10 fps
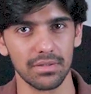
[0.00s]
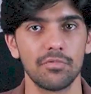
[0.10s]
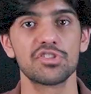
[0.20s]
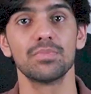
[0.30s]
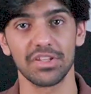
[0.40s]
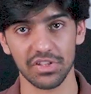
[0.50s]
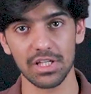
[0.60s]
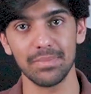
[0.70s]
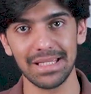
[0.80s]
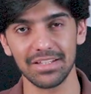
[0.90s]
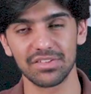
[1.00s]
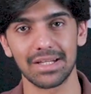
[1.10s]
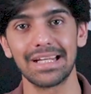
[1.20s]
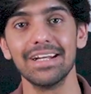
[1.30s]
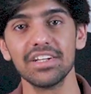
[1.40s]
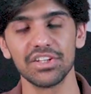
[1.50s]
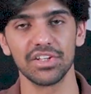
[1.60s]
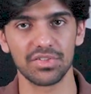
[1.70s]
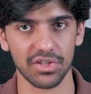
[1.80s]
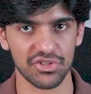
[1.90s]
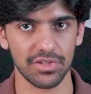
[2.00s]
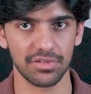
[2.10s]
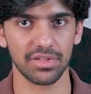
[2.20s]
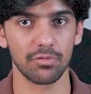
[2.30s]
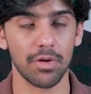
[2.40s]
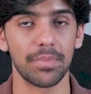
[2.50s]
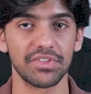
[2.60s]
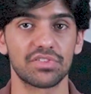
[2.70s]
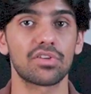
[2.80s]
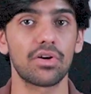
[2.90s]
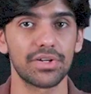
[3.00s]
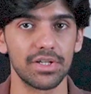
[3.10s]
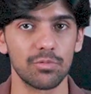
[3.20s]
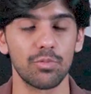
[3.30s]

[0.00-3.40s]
which basically means that hidden instructions in the web page's content